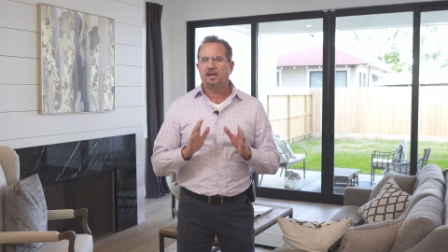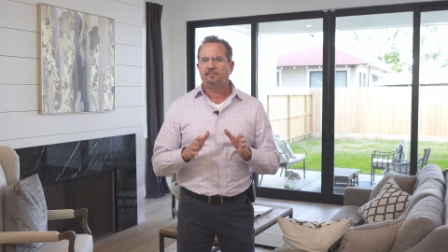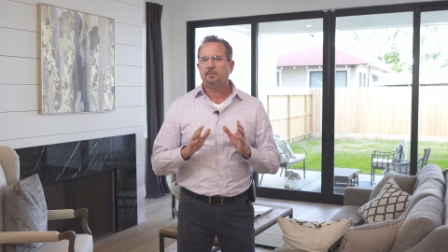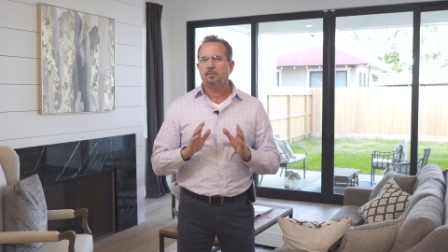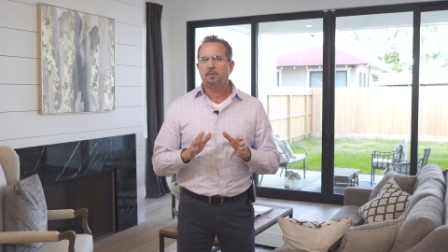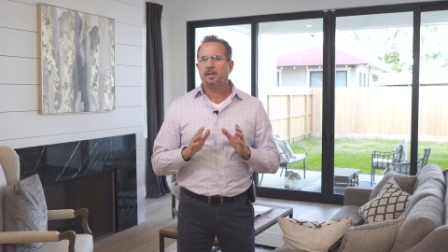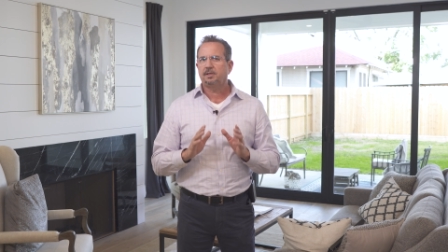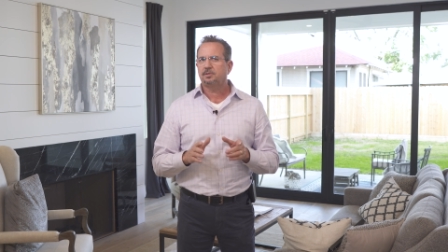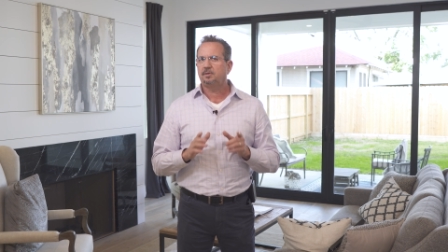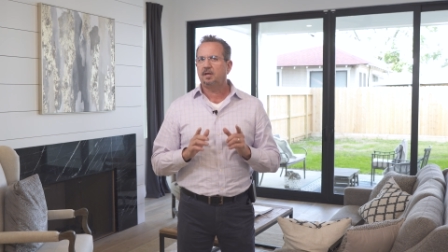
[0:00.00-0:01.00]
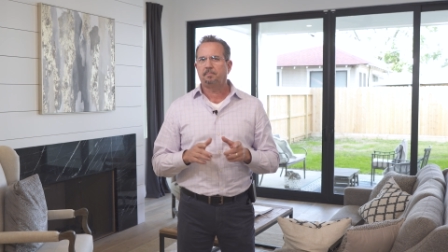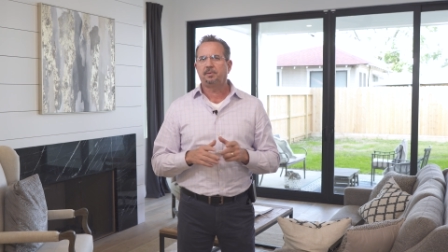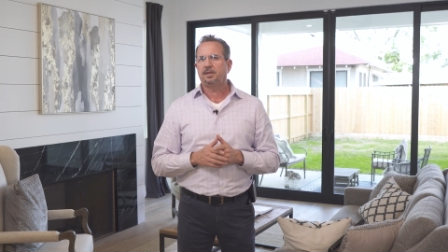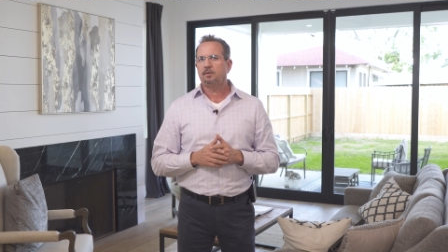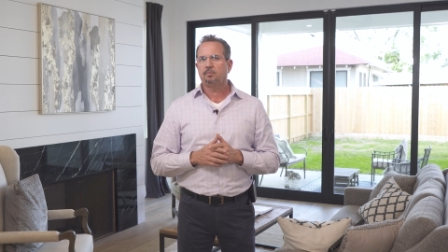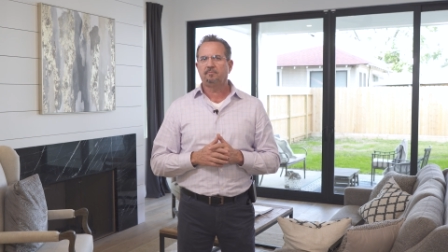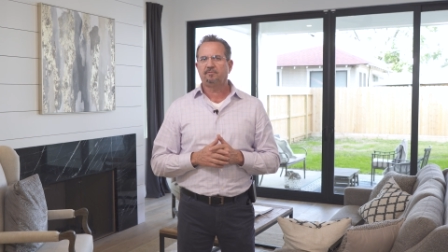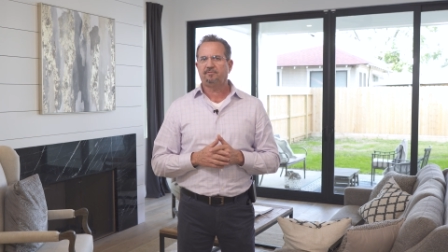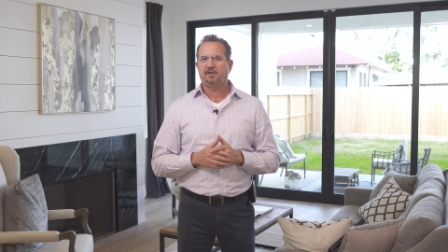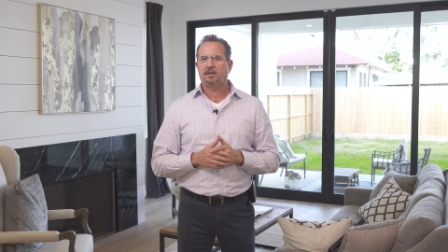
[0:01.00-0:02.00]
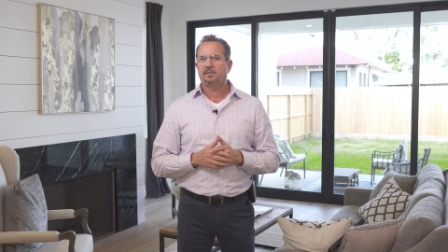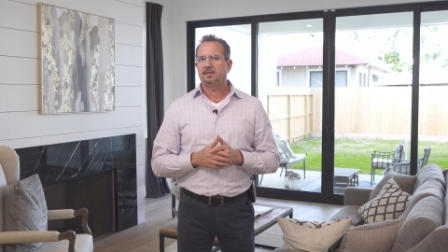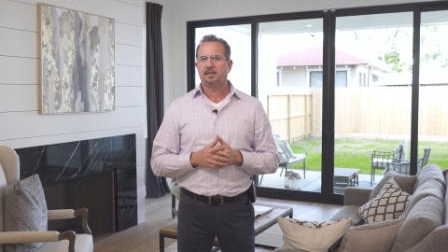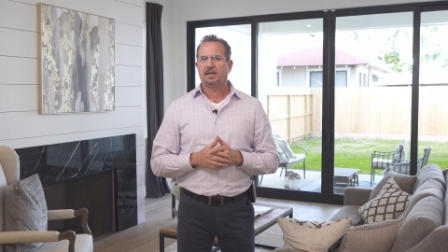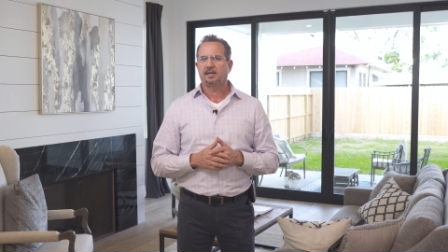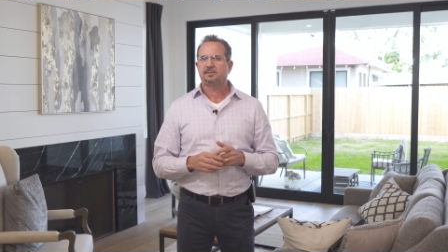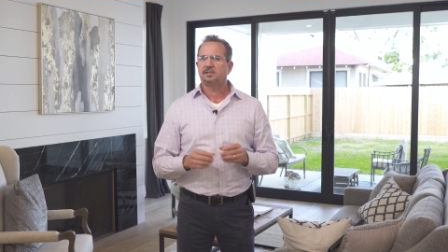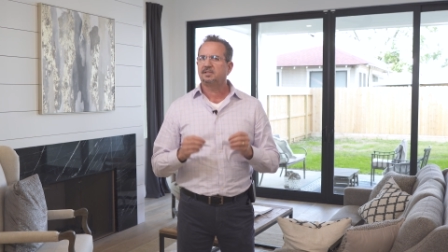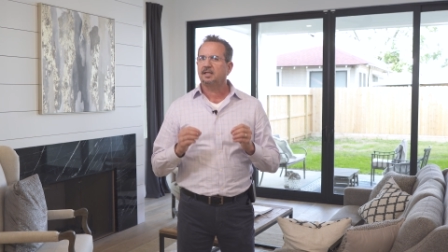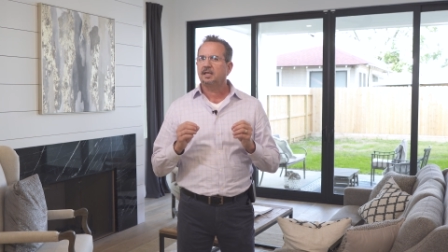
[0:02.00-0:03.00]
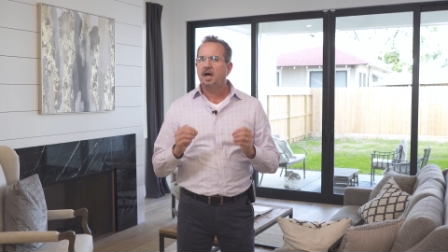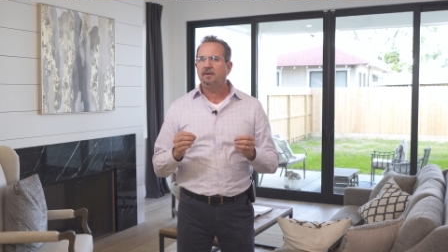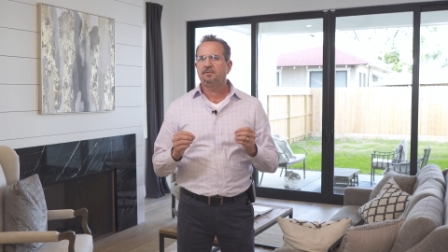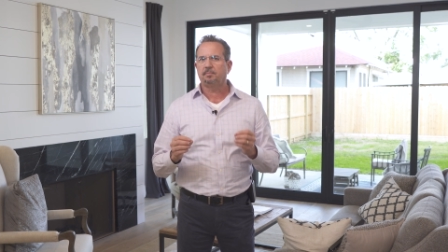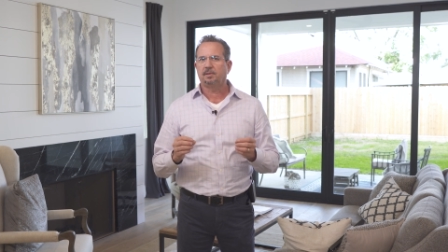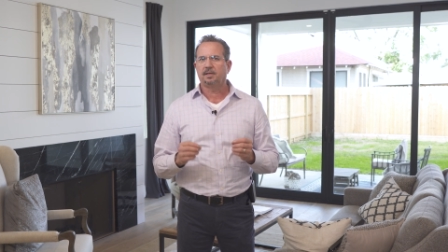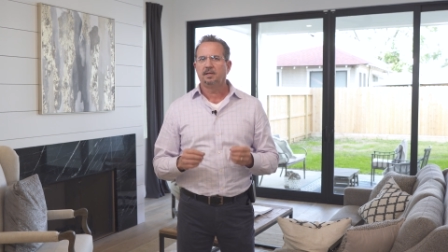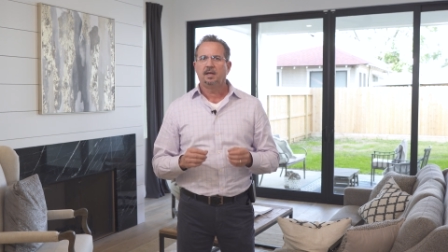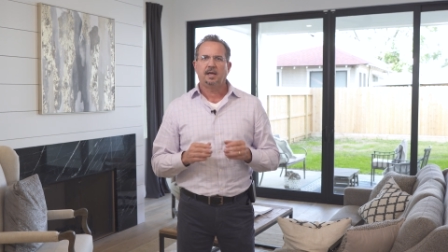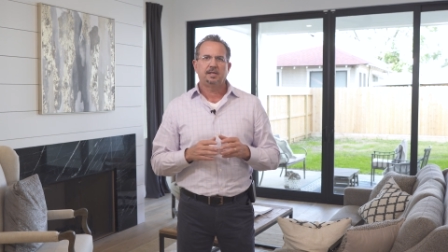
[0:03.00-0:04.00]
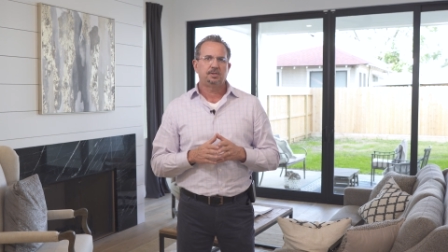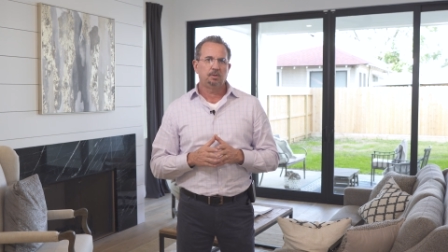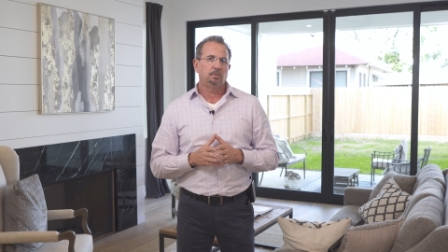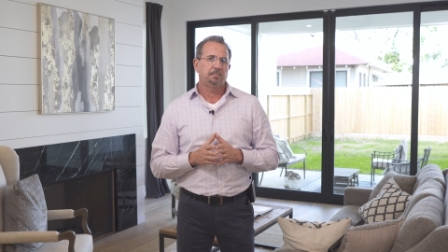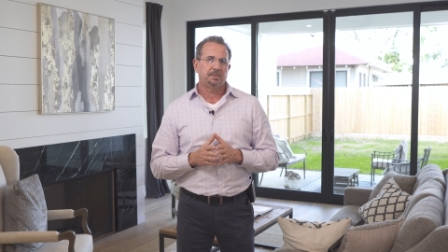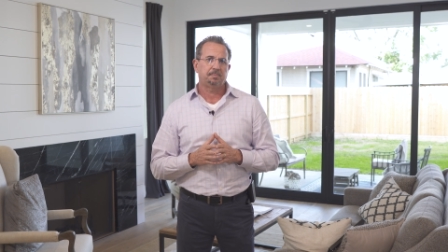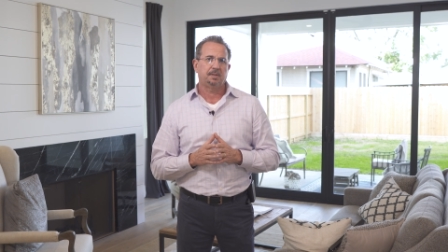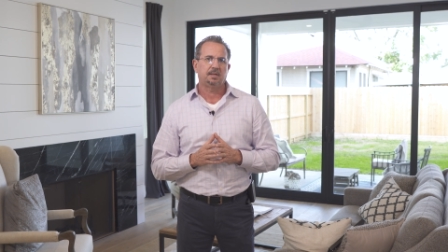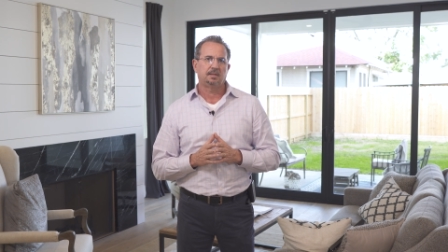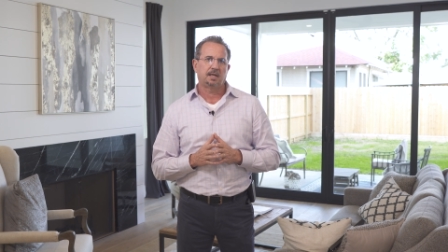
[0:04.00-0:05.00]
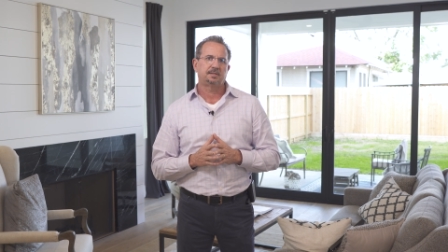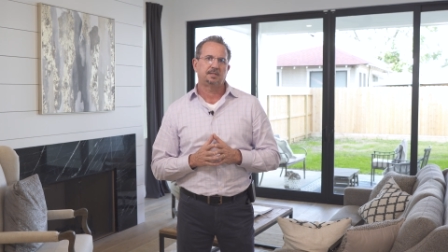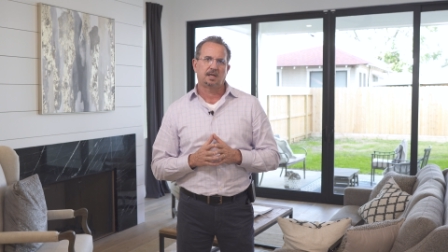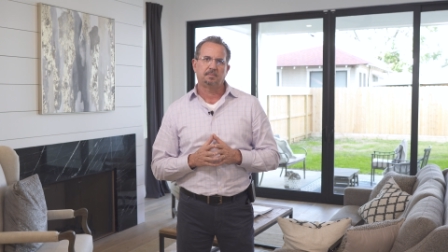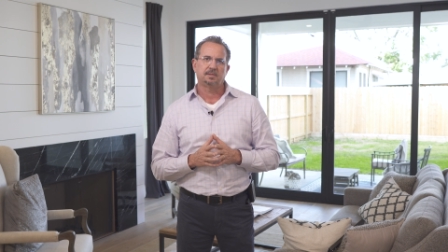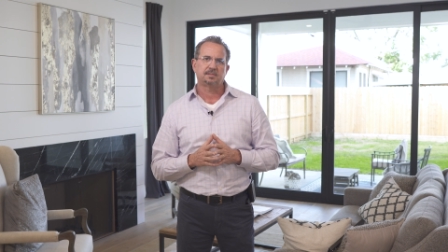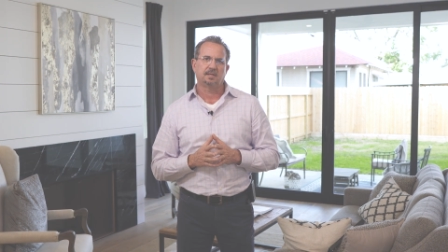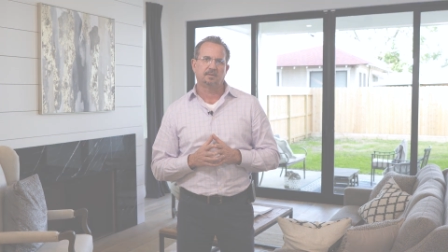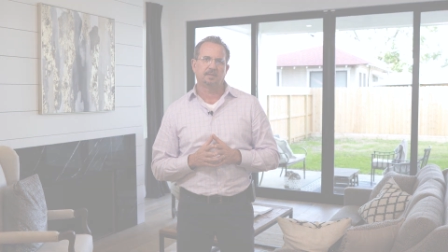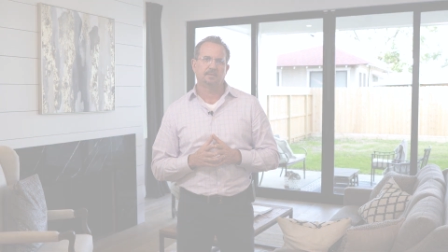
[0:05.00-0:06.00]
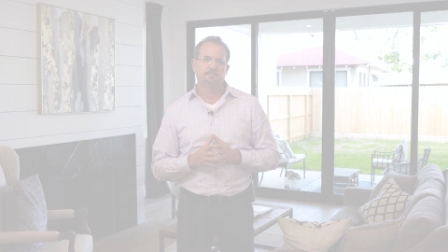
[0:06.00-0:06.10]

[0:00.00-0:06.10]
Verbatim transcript: definitely want to make sure you have plenty of room for family and guests to sit comfortably as you will be spending a lot of time in this area.